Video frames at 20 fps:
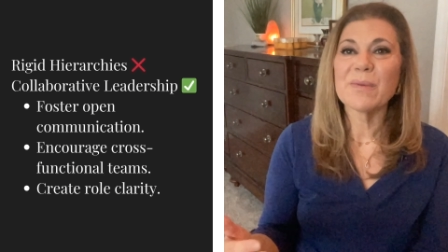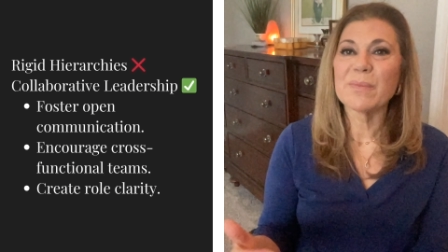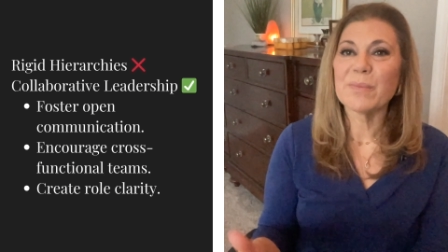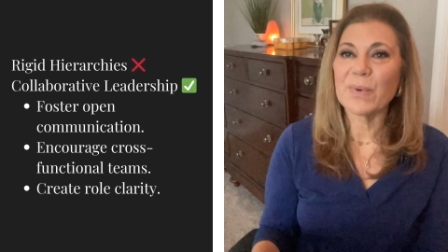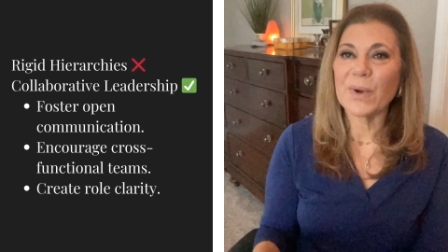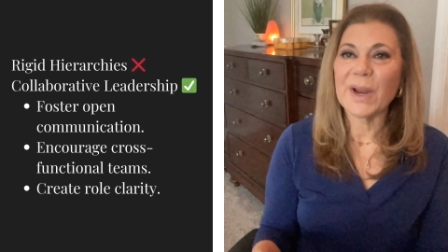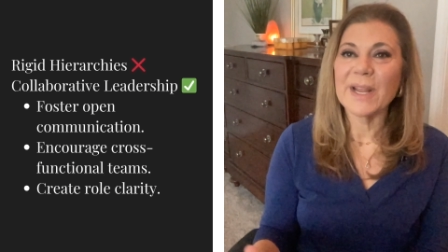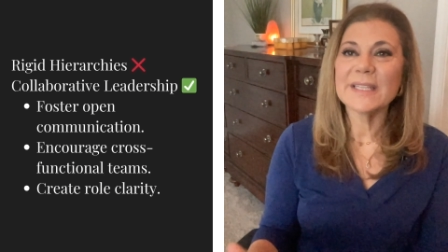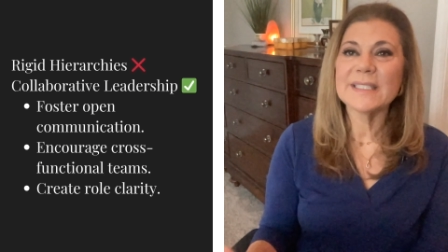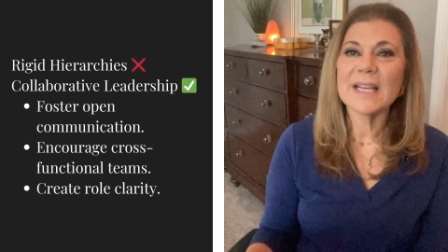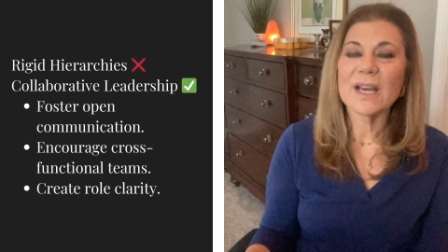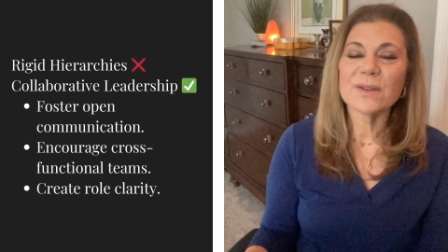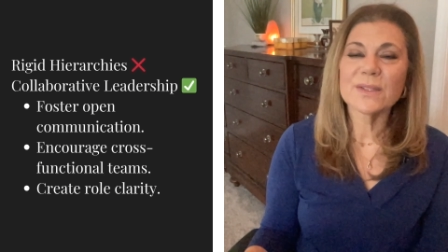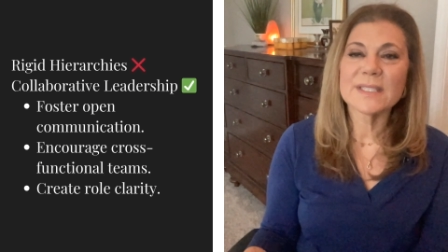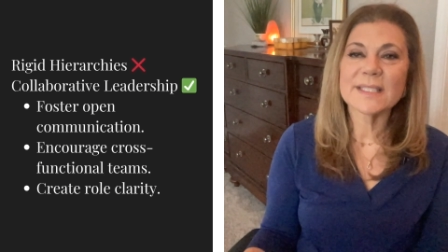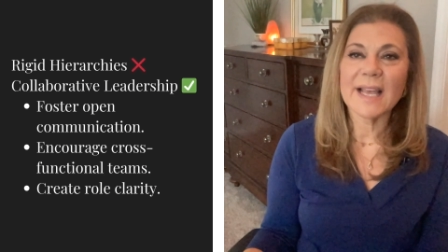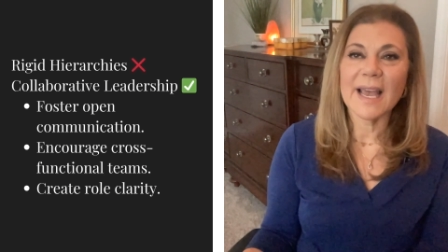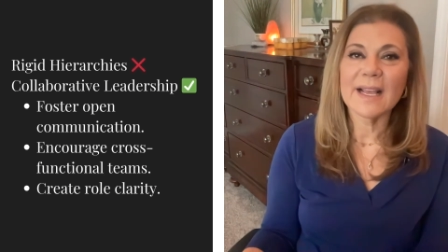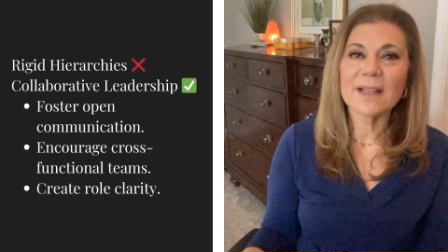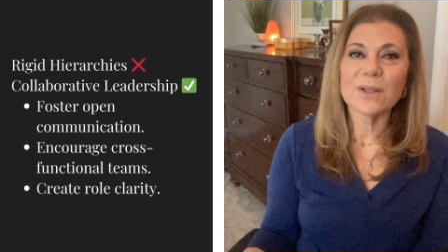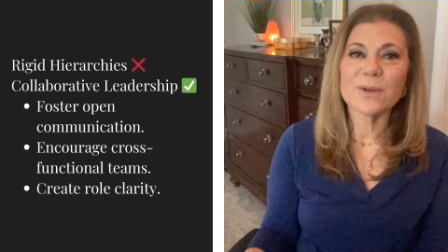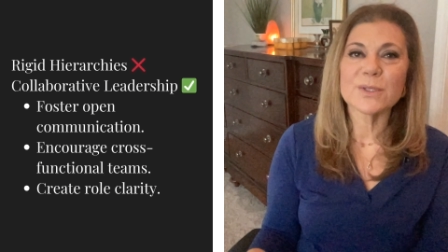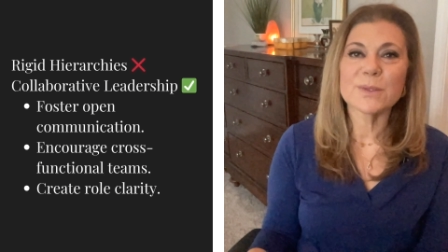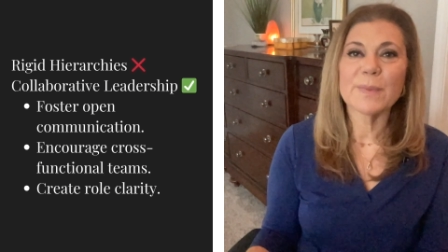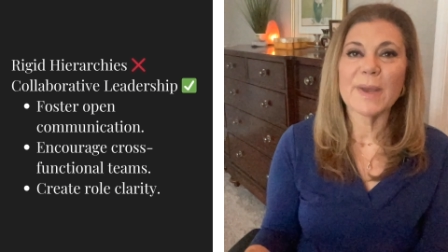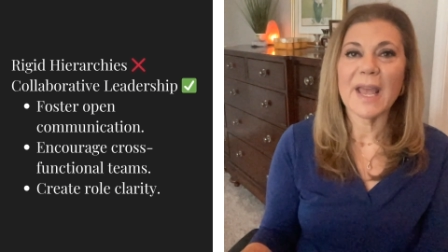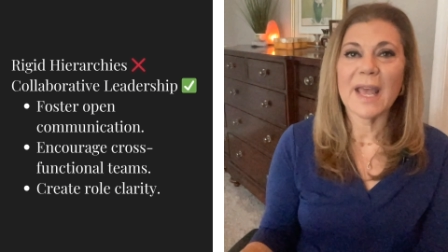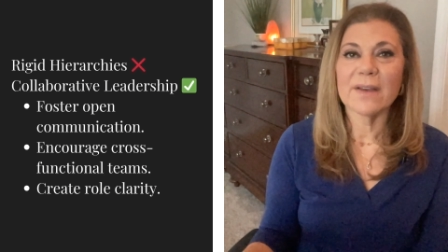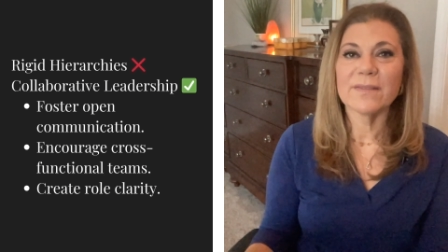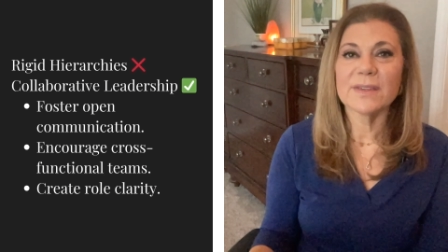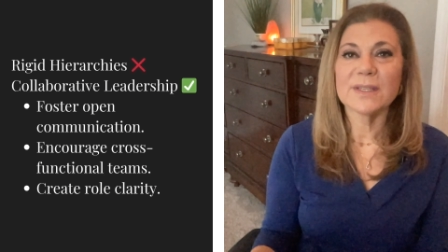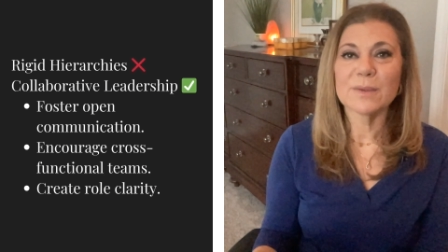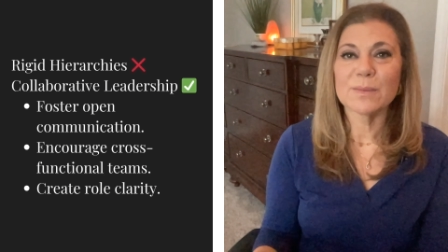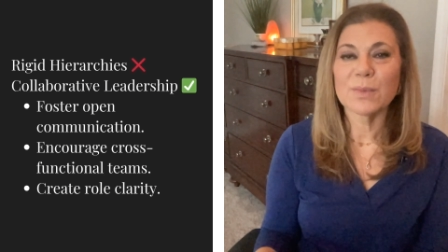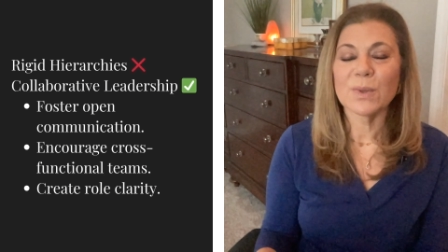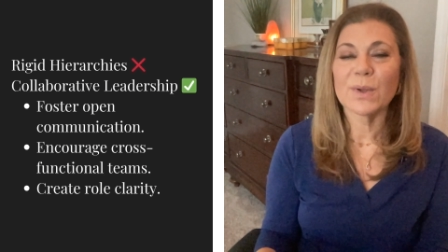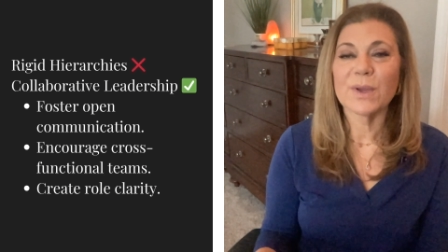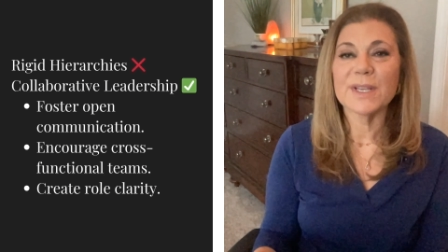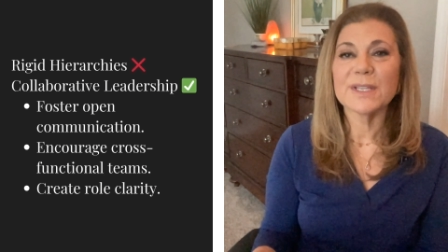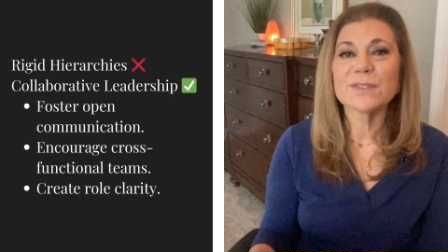Break down silos by having
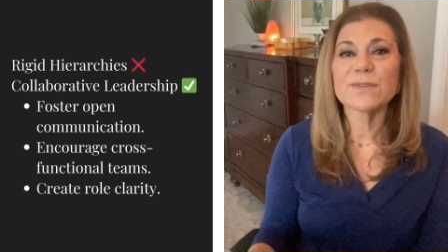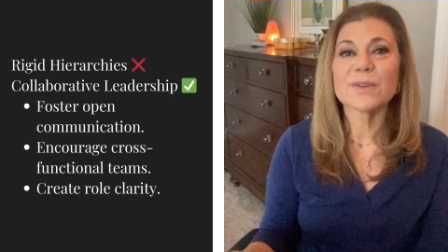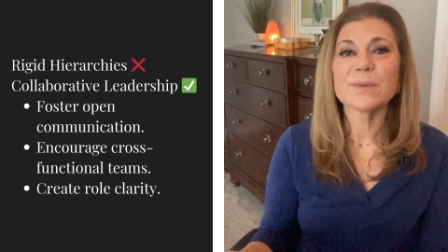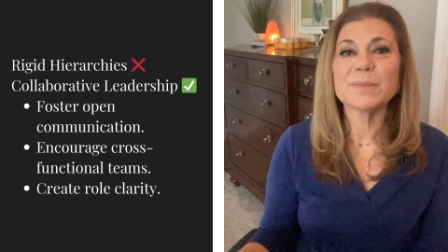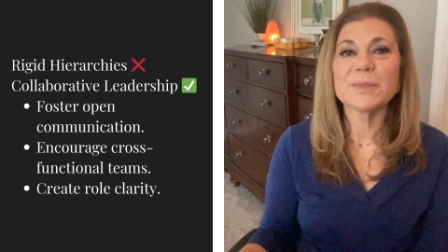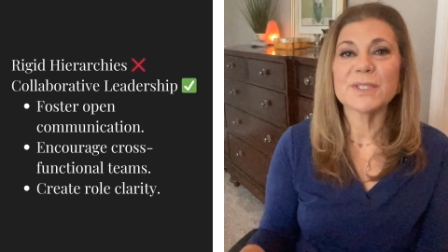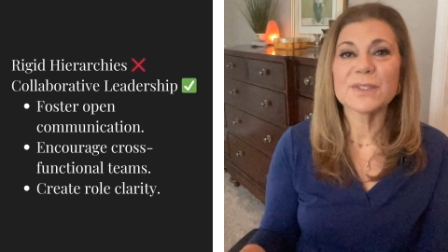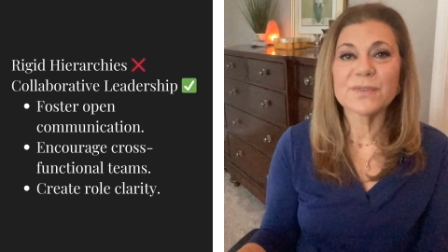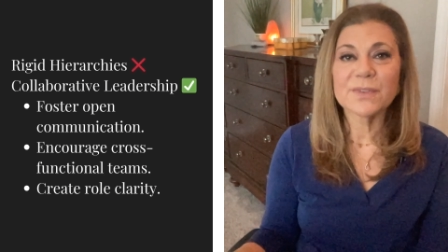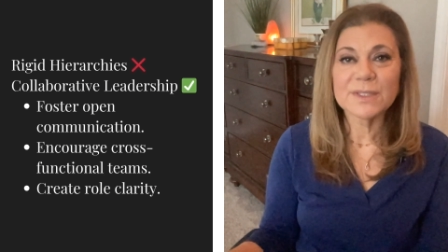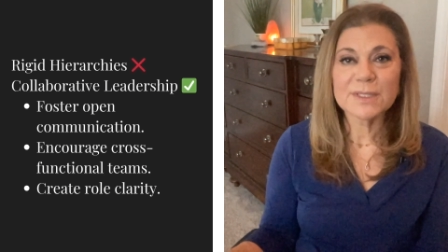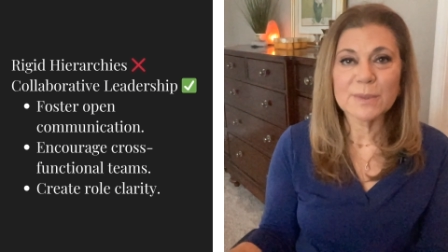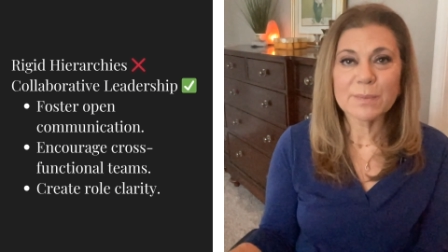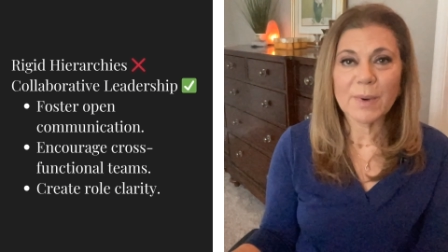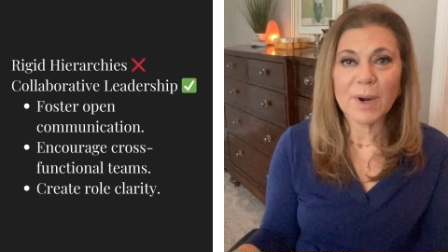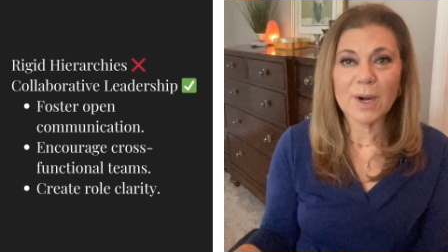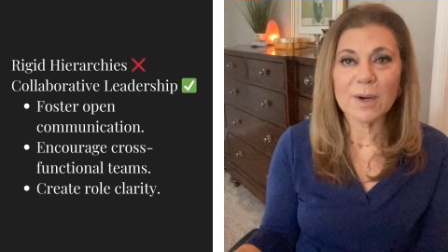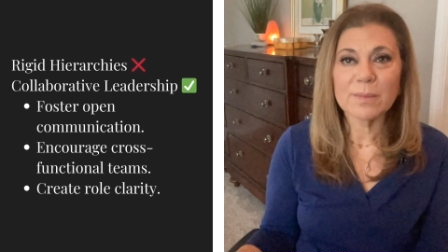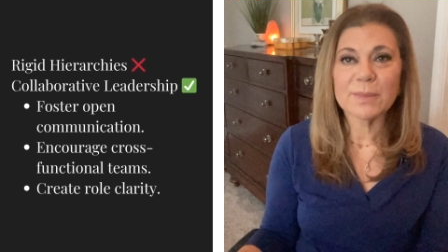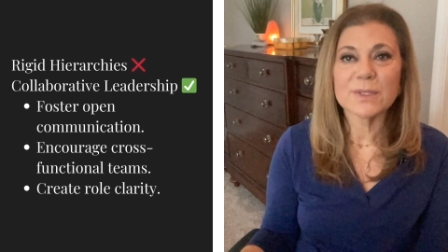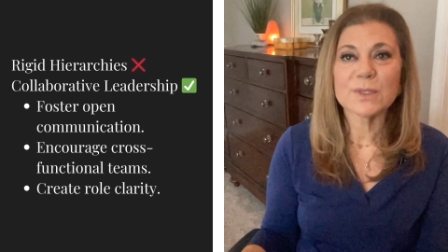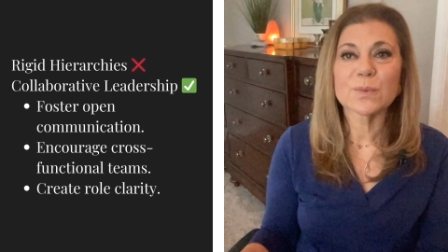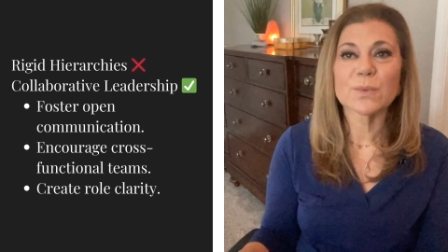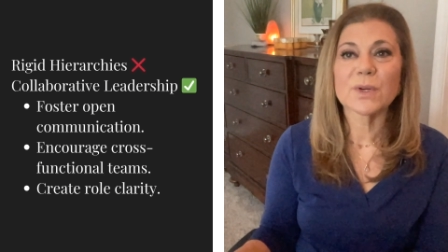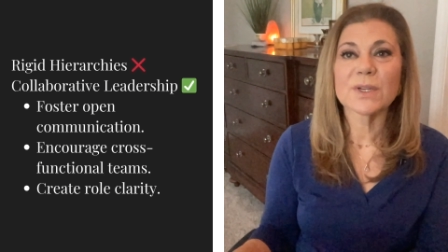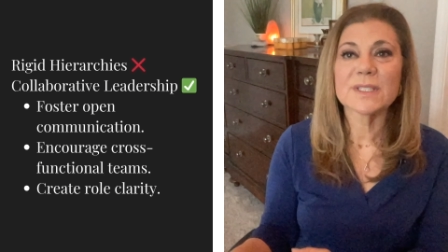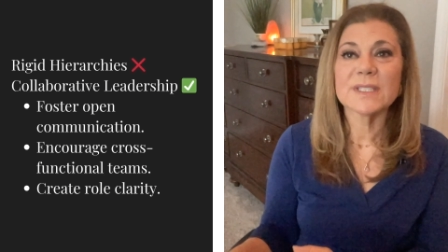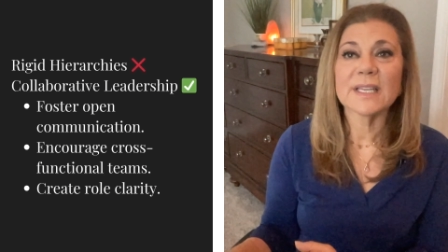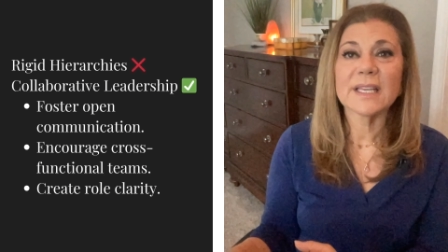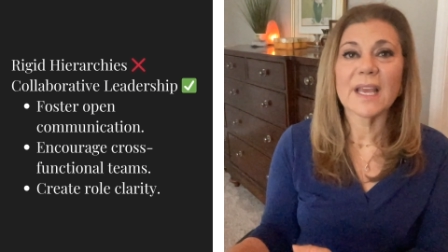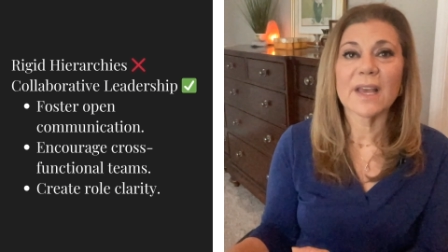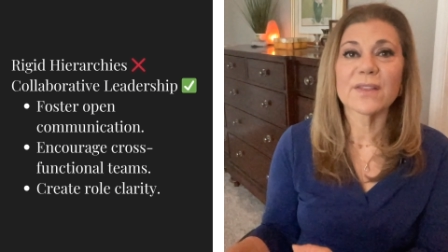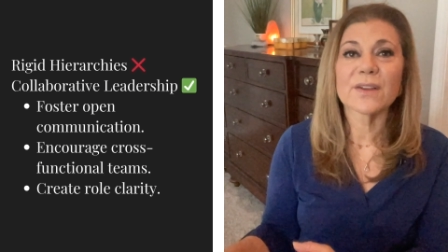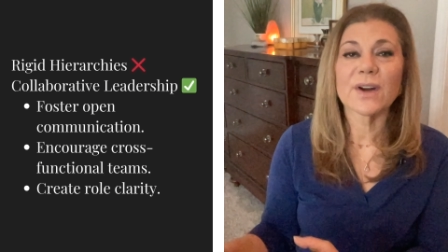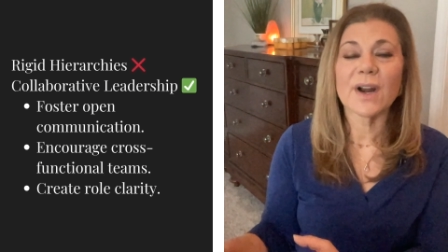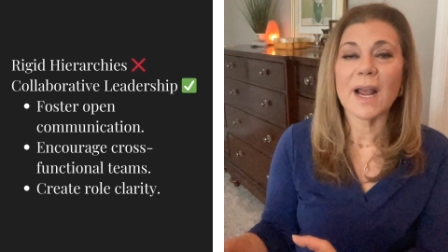employees from different departments work together